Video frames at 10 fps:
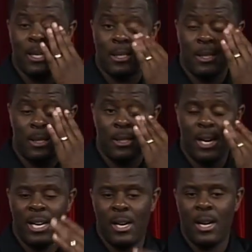This is,
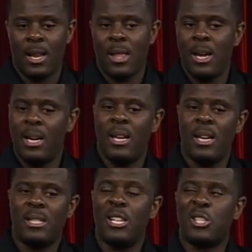and, and the thing
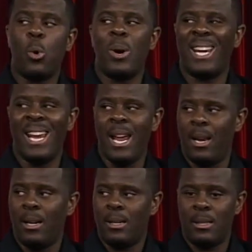is, it's
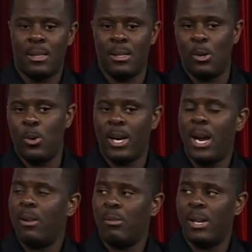organic. This yeah. is an
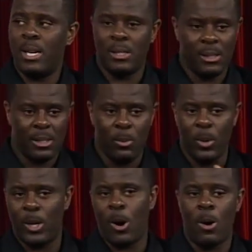organic relationship. We
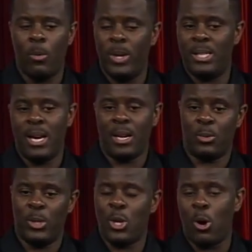call, we text,
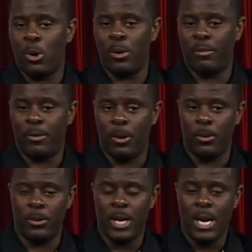we talk on the
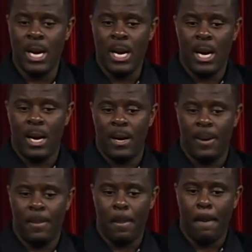phone,
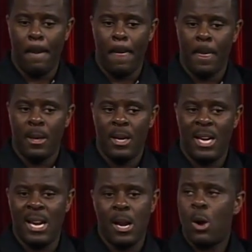um,
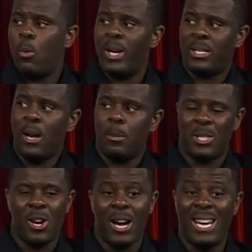and that always helps.
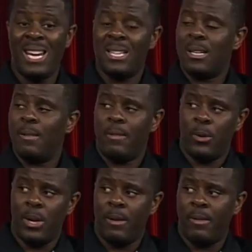And our kids can
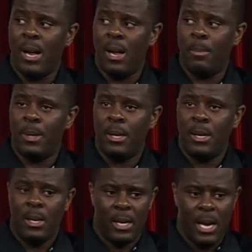feel that vibe.
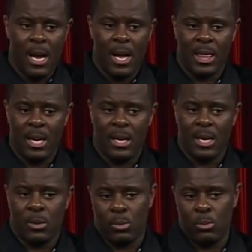And now I think
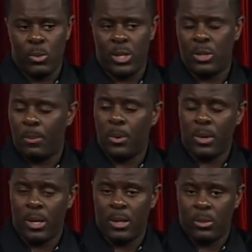that's where the
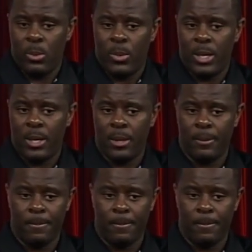support comes with one another.